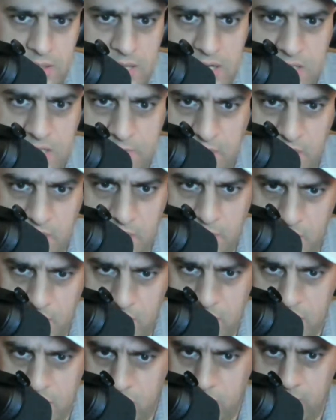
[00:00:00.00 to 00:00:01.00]
Denys
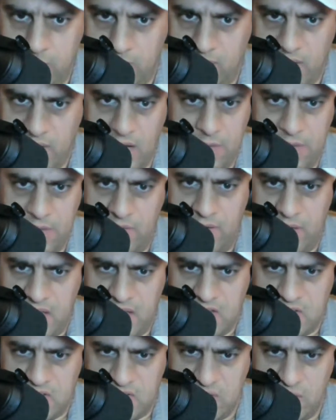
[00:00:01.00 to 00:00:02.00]
Berinchyk got a bit of a
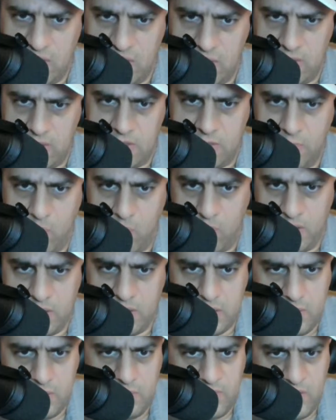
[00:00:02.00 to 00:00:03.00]
late start in the
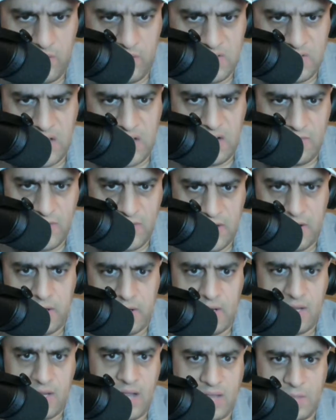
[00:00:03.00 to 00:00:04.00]
sport. Solid
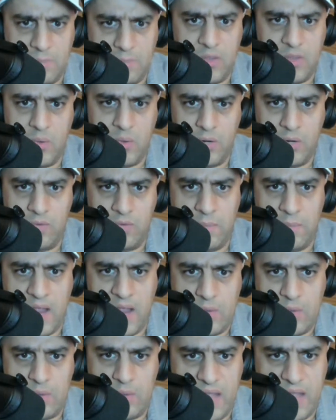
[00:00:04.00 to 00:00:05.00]
fighter. Got the big win over
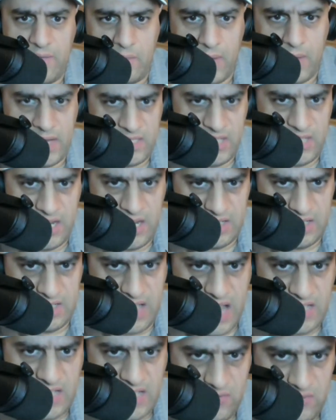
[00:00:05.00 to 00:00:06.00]
Emmanuel Navarrete in his
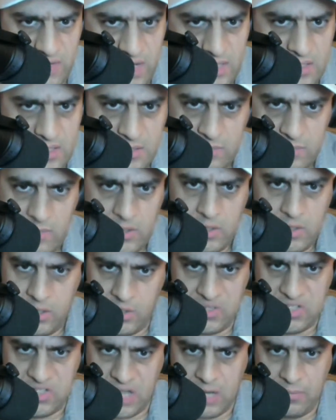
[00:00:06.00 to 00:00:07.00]
last fight.
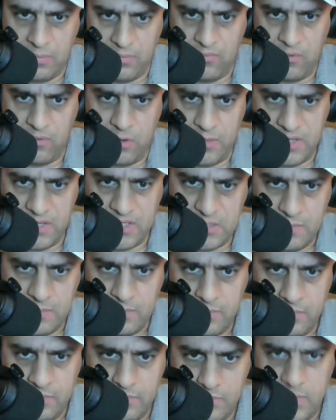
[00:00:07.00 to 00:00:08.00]
Solid performance.
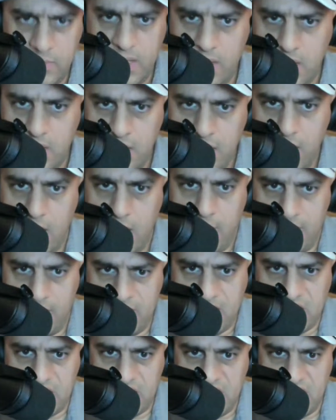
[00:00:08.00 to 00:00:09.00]

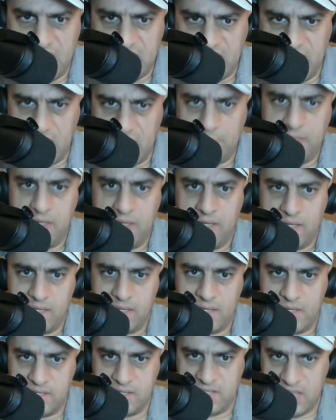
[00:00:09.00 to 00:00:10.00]
But that's the end game
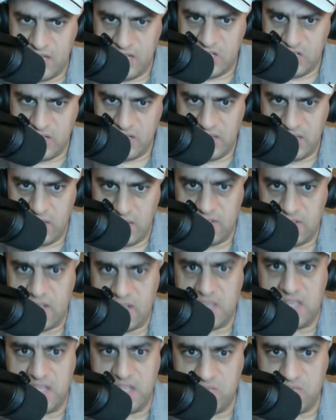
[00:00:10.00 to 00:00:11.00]
because Keyshawn Davis,
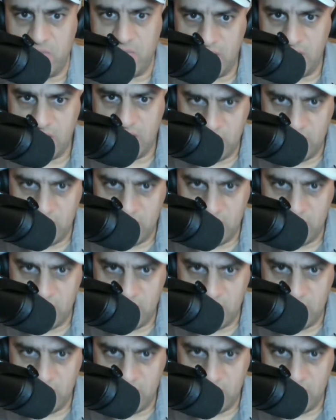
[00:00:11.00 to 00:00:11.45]
I think, is ready